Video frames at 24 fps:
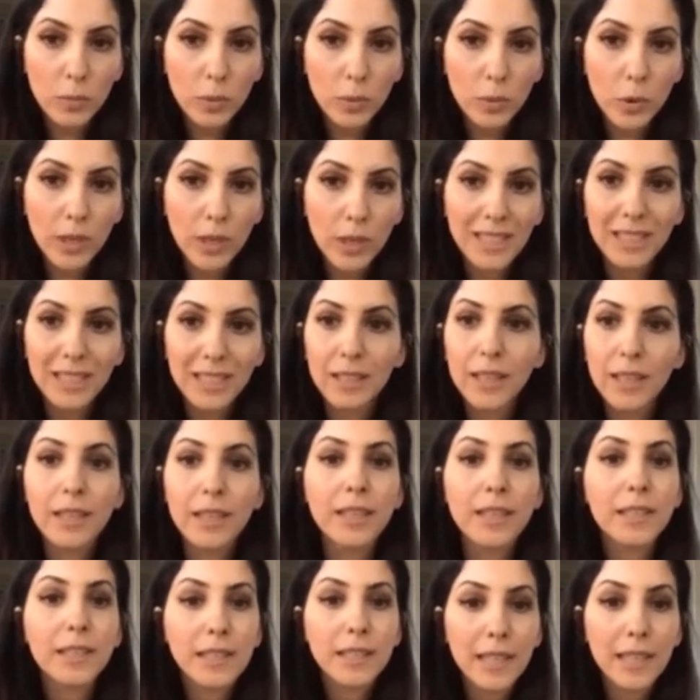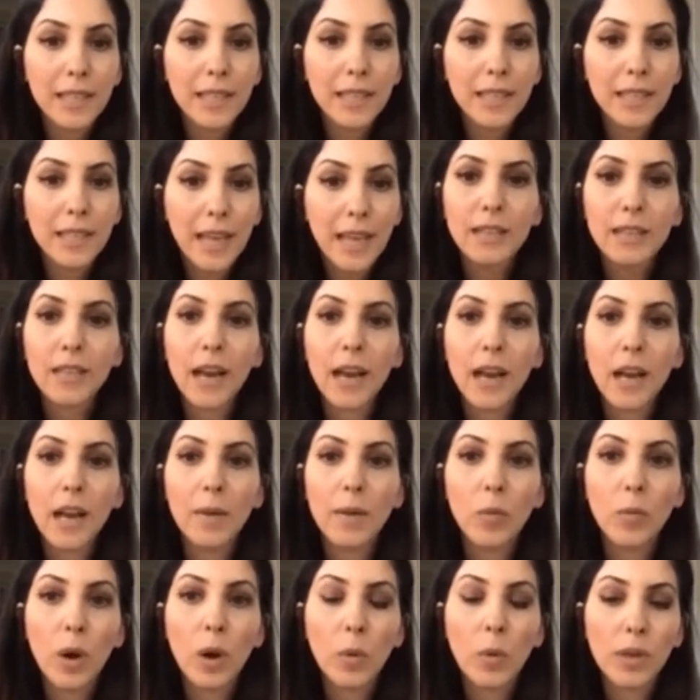brought it didn't understand
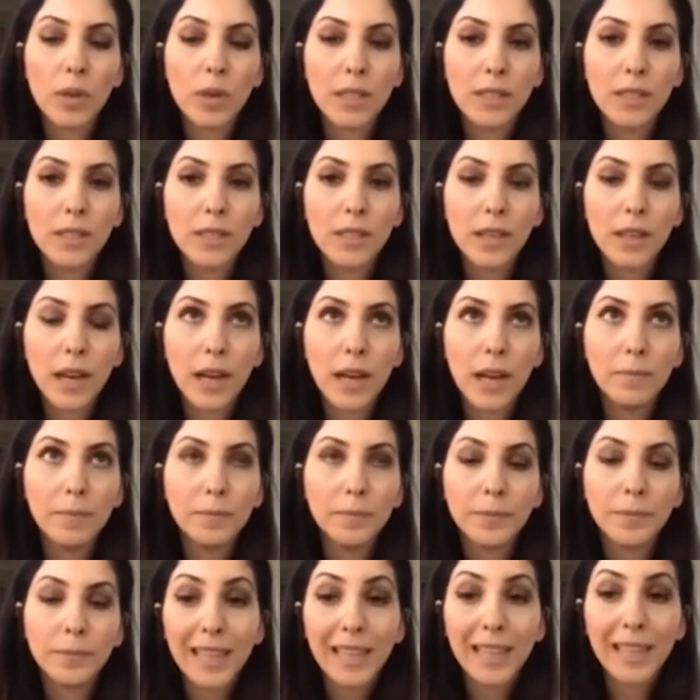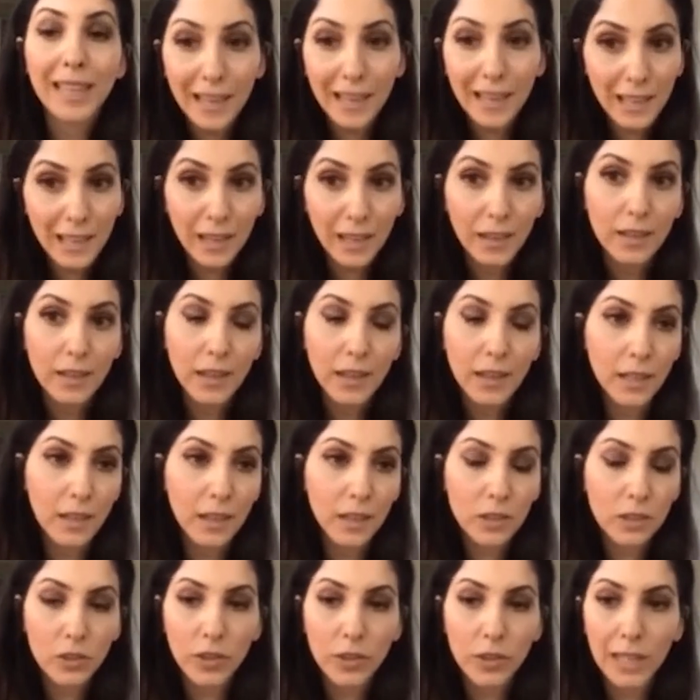what was lacking in
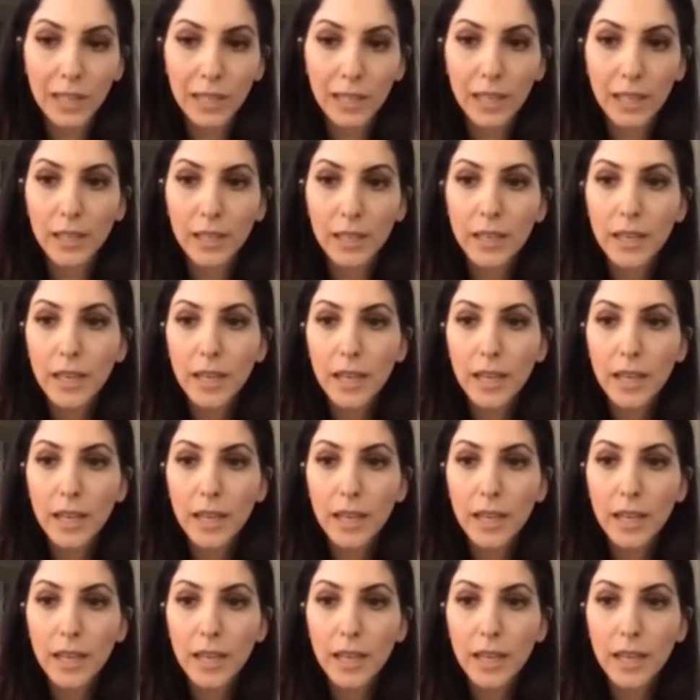Australia,